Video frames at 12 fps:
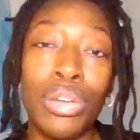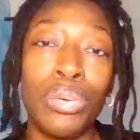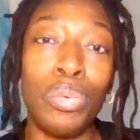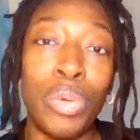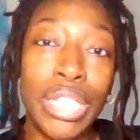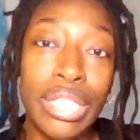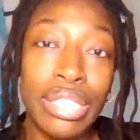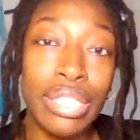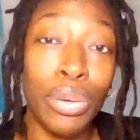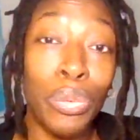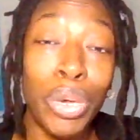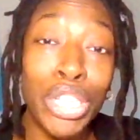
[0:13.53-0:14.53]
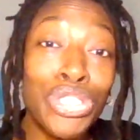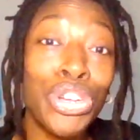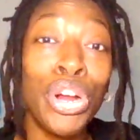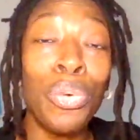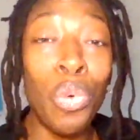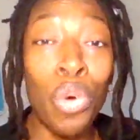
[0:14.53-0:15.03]

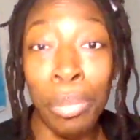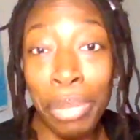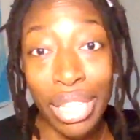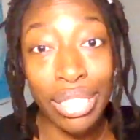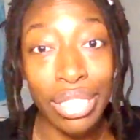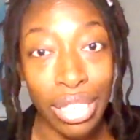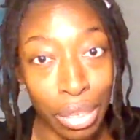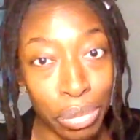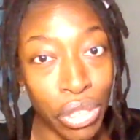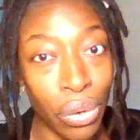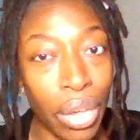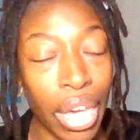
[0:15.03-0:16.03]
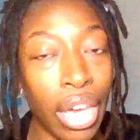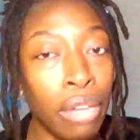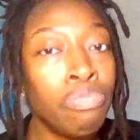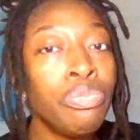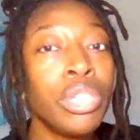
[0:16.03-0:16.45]
winter warming tips, okay?